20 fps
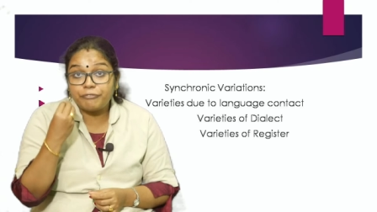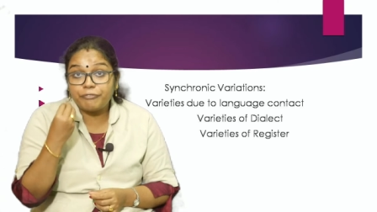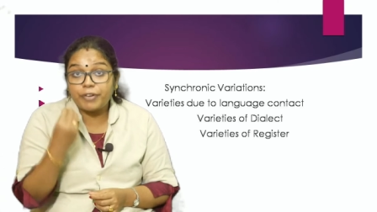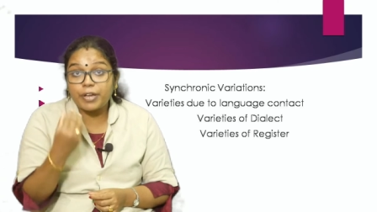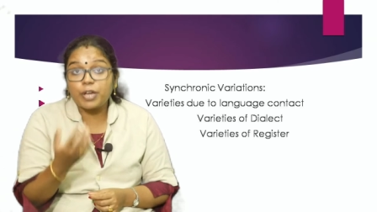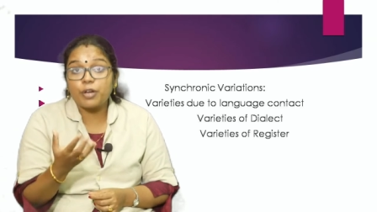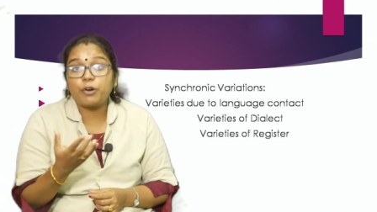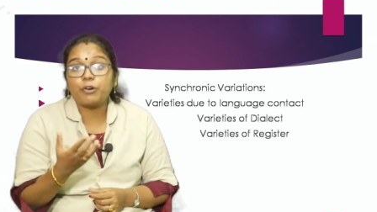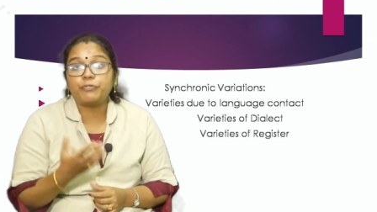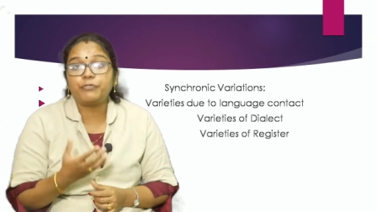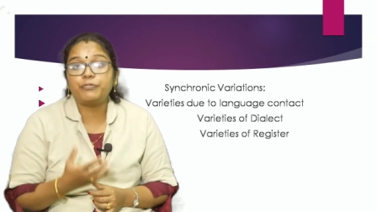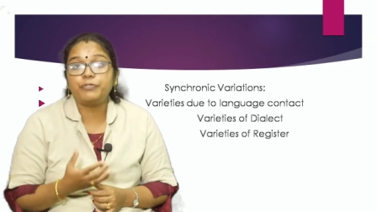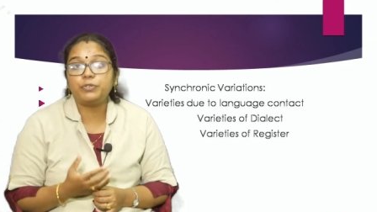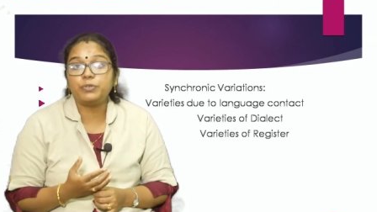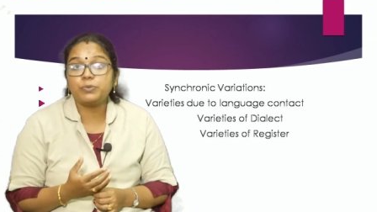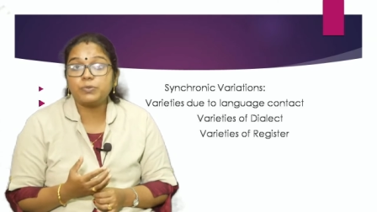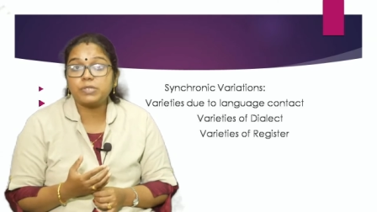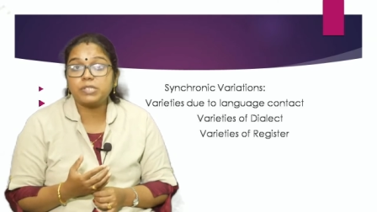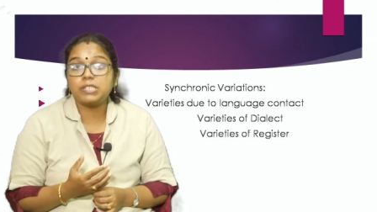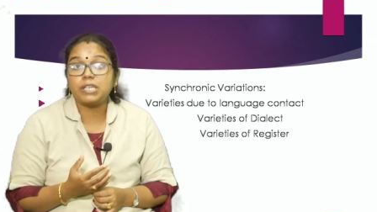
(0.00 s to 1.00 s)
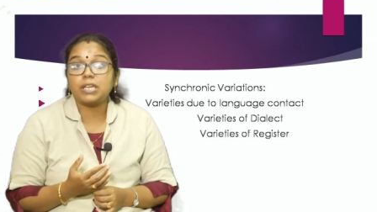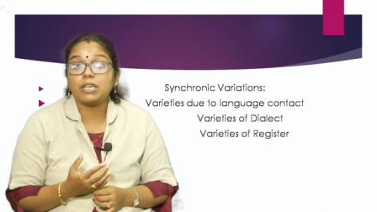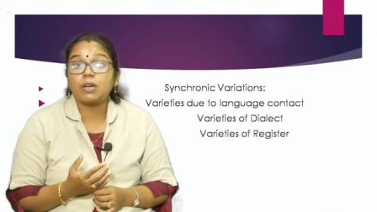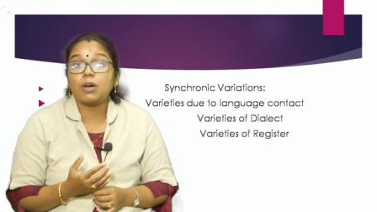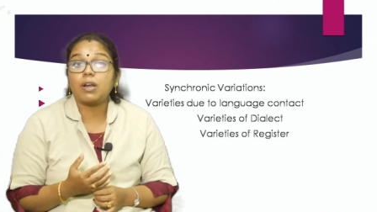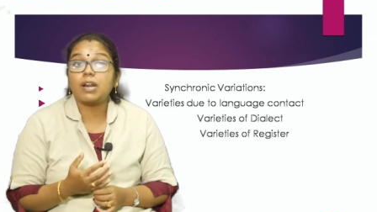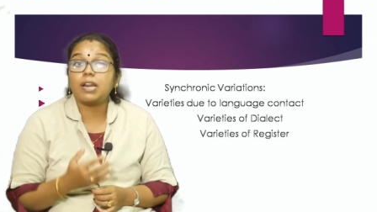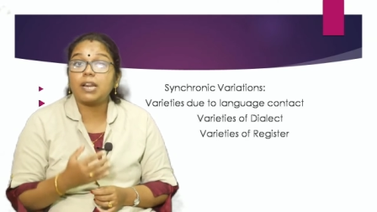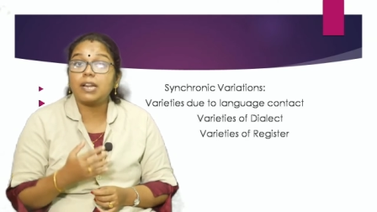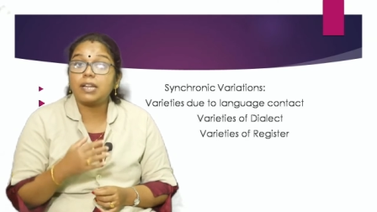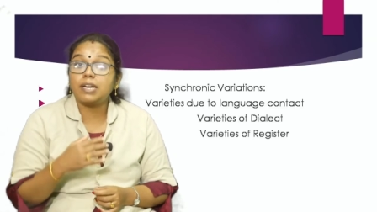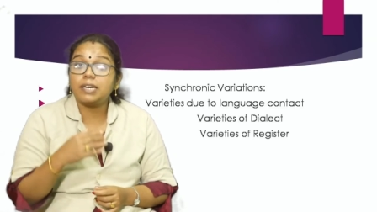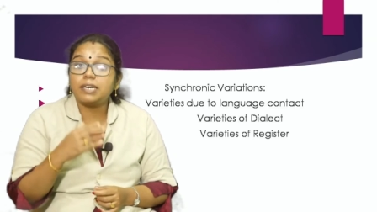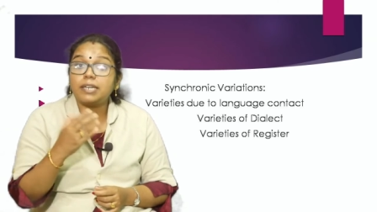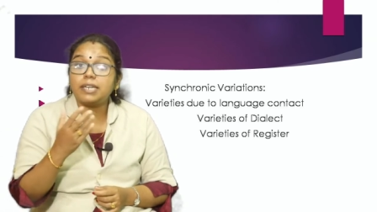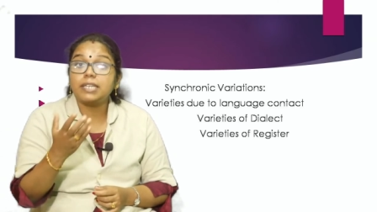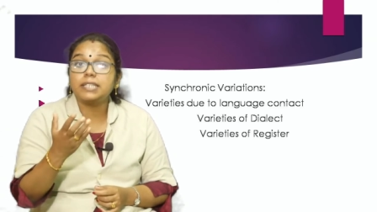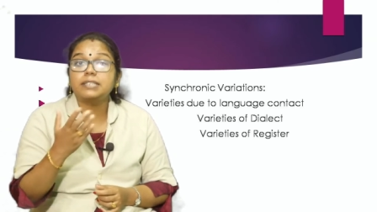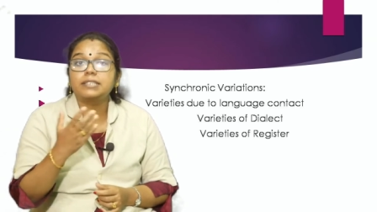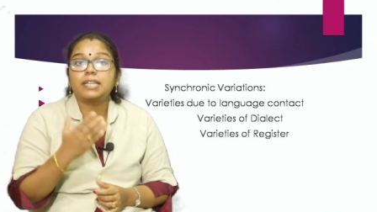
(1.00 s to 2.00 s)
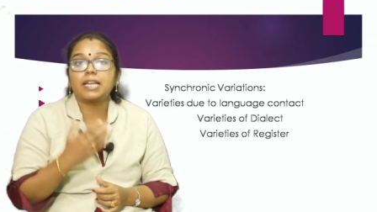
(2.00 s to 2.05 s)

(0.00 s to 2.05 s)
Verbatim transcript: way of using or learning